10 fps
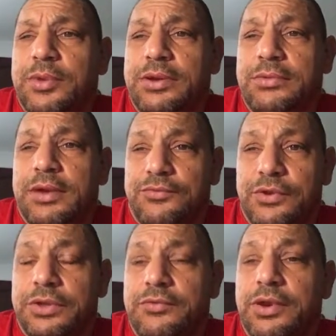when I've
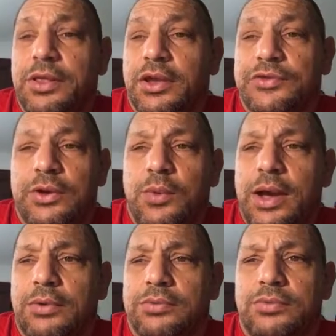really realized, like,
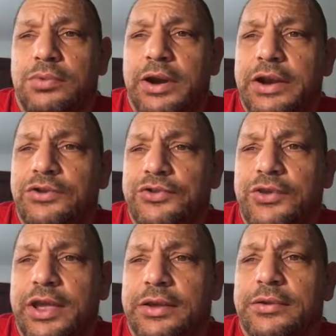wow, what did I just
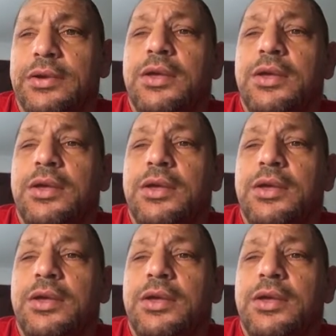say?